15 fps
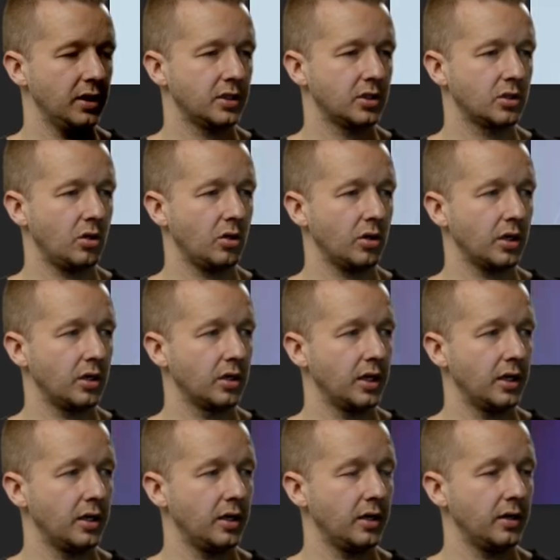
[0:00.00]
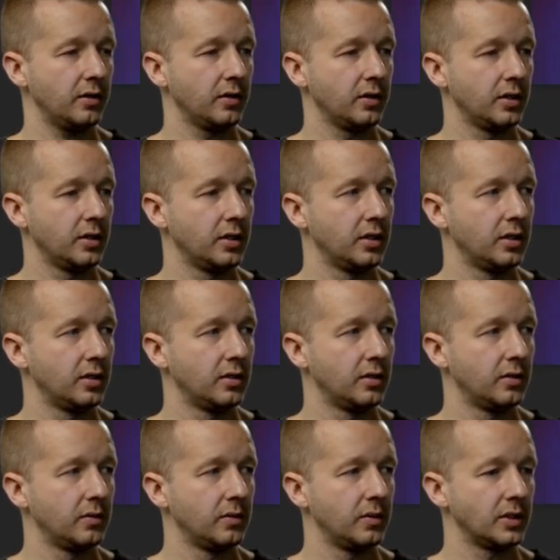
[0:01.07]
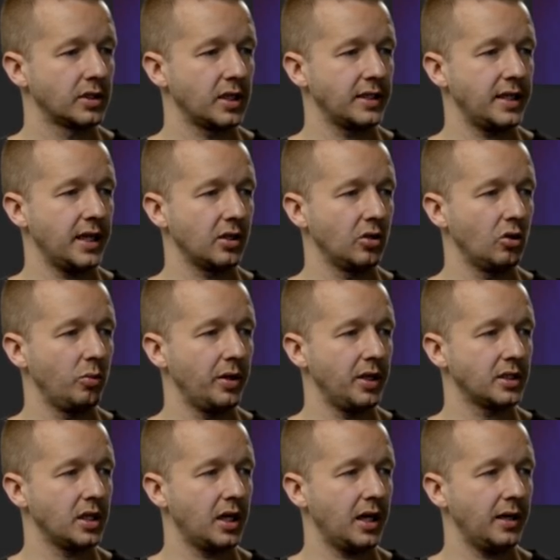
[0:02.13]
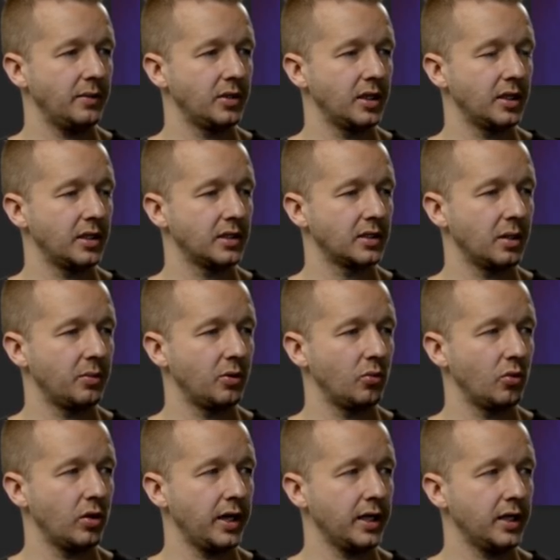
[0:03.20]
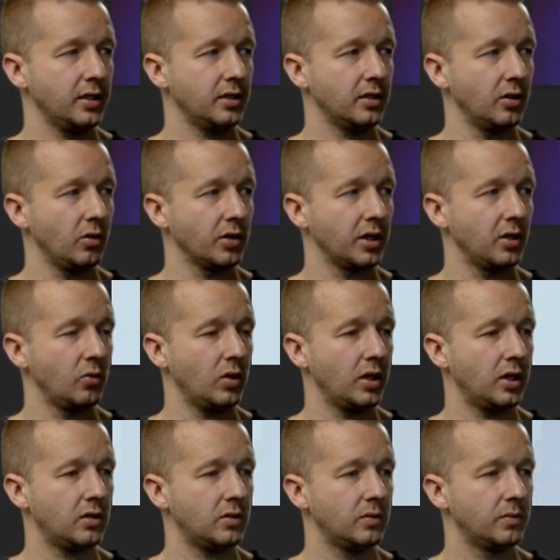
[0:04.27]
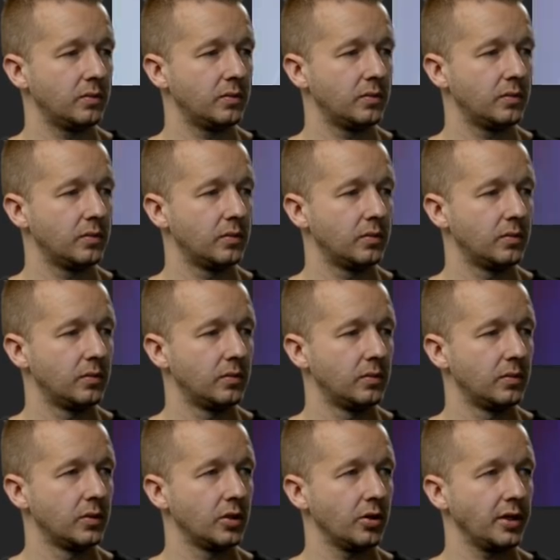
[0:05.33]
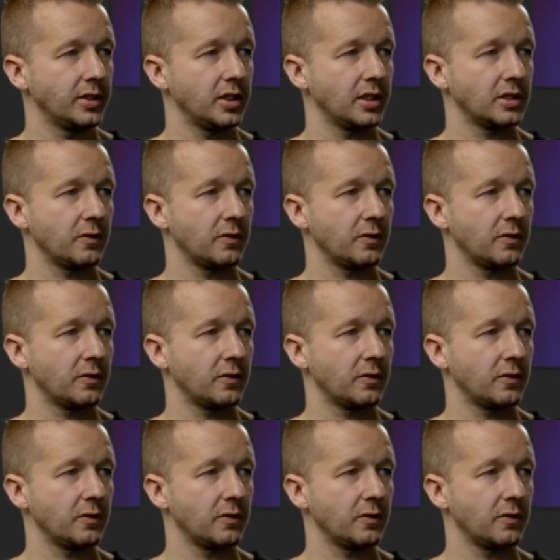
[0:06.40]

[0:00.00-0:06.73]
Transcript: this is all gonna, it's gonna take a little bit of time to get this up and running and looking well. All right, so